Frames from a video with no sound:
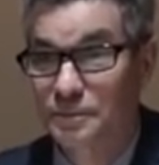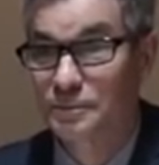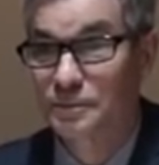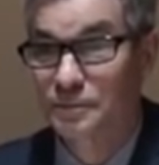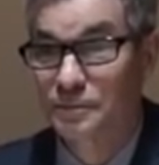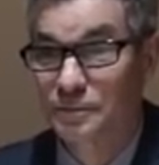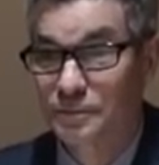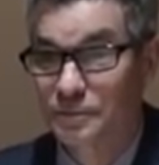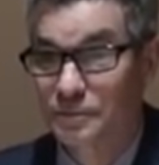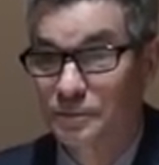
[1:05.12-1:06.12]

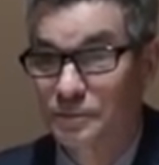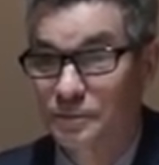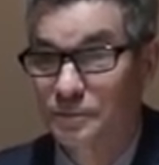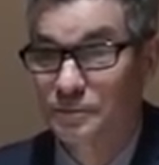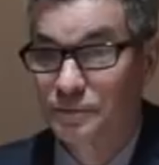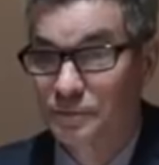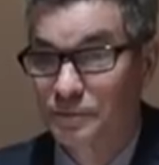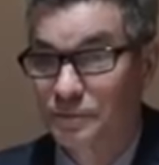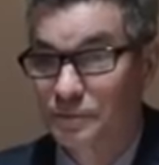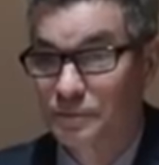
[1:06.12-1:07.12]

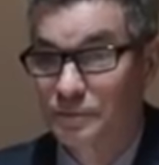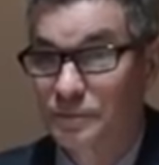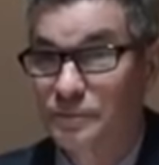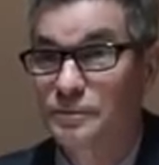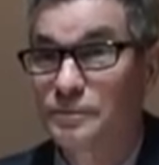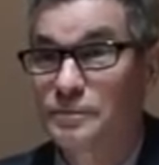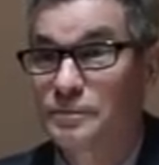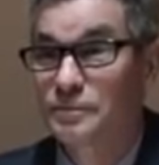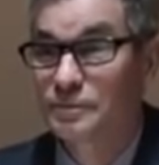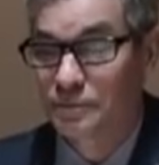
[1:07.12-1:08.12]

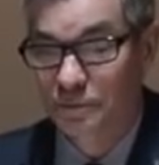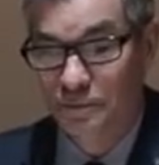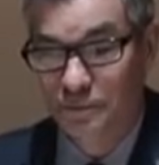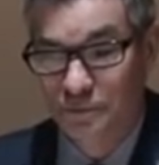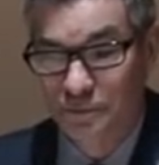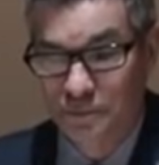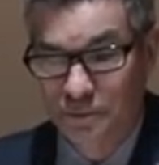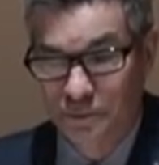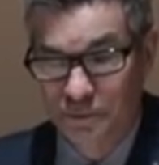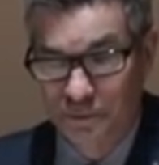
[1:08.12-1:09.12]

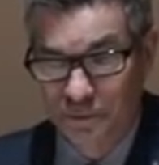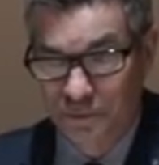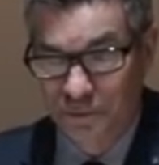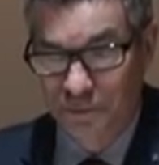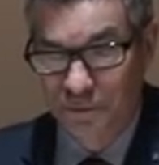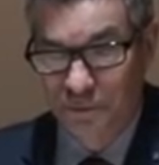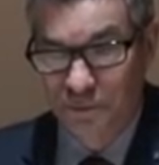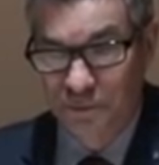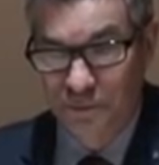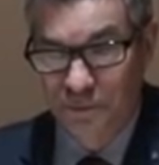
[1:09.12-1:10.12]

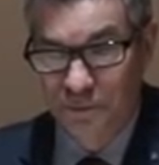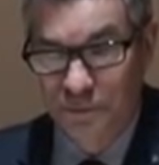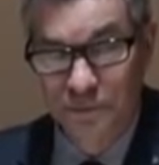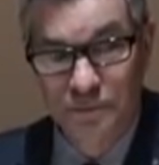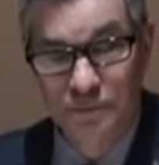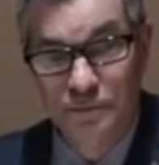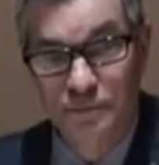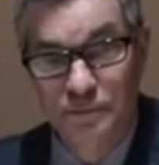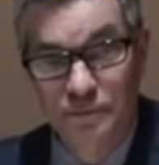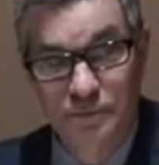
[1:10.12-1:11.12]

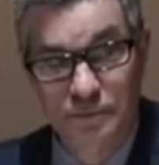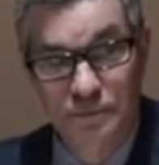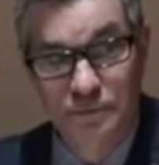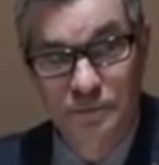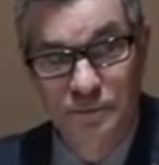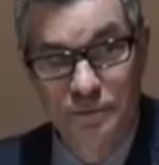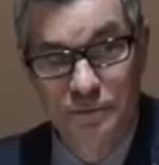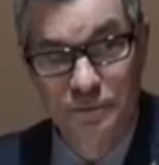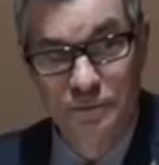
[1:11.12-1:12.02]
[no speech]